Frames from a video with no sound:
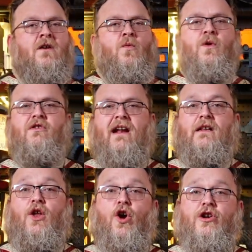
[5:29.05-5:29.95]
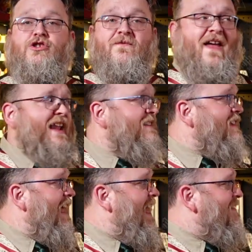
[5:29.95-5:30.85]
When you're at a large event
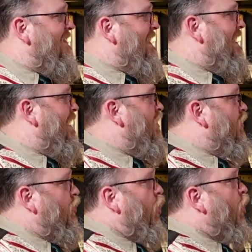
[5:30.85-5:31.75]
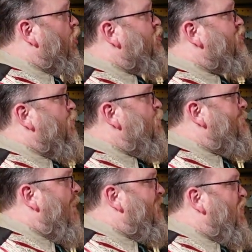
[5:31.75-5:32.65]
and the large
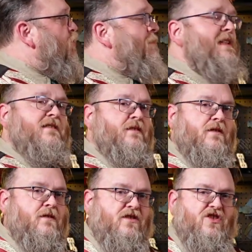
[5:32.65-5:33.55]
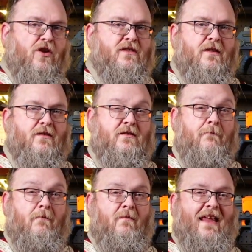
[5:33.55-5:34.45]
group of humans starts this
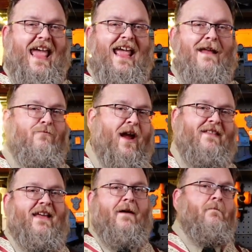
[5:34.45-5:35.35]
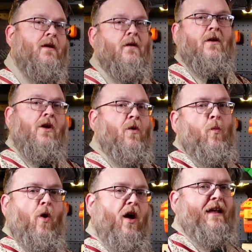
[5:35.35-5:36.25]
game, right? They come
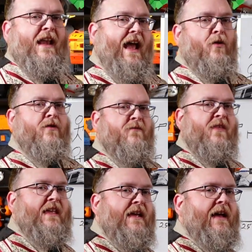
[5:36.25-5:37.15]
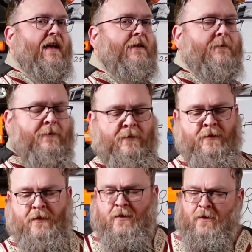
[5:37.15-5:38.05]
walking out of the
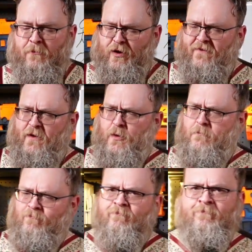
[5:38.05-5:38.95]
briefing room.